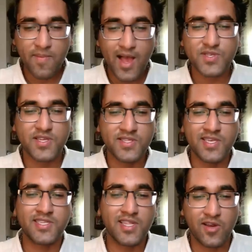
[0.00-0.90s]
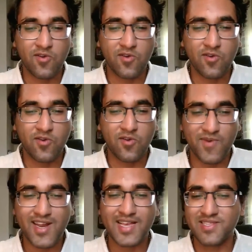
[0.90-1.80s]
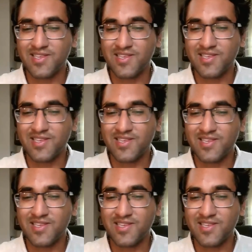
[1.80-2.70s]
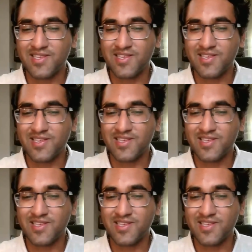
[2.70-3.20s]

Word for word: House consistently ranks Tibet as the least free country in the world,